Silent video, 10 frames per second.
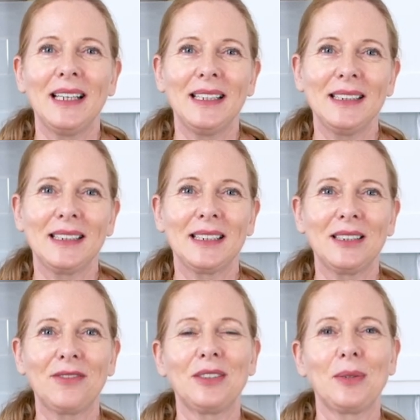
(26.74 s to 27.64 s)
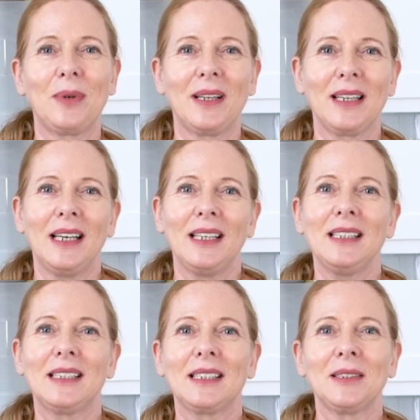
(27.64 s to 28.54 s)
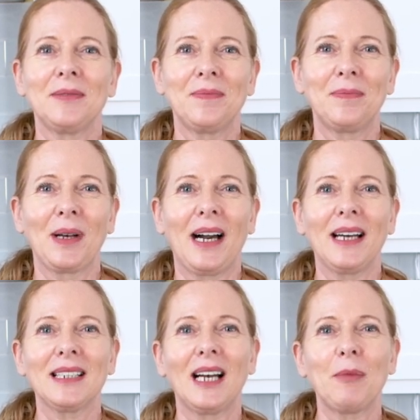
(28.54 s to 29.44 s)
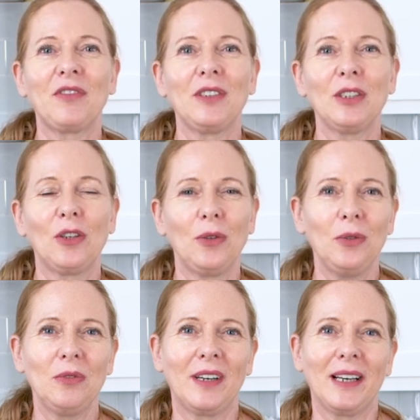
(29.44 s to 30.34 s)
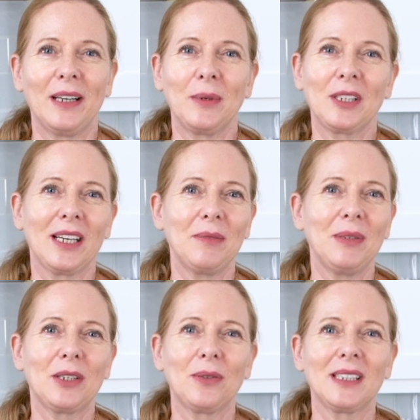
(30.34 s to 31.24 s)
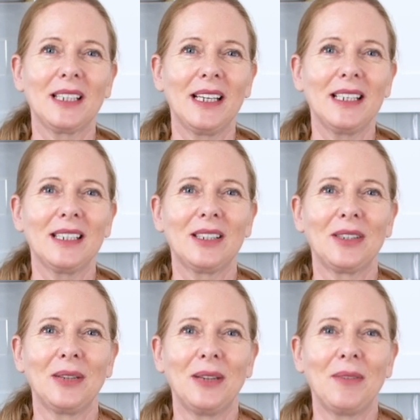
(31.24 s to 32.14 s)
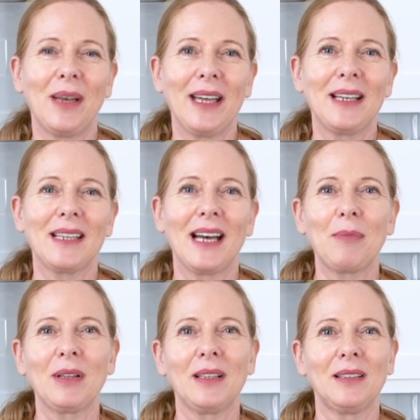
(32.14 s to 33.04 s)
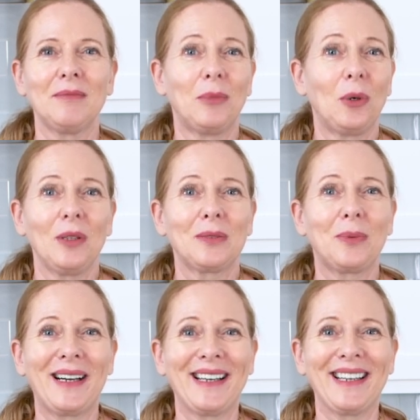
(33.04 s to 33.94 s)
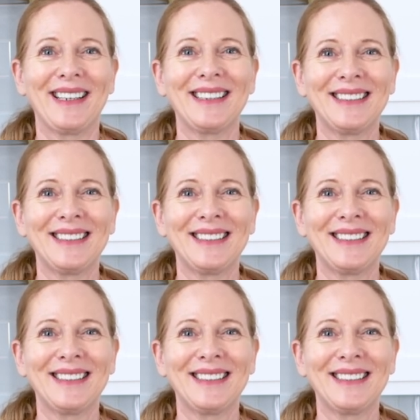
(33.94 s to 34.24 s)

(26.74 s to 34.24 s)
is a different one. It's a Bratapfel Glühwein, which can be translated to Baked Apple Mulled Wine.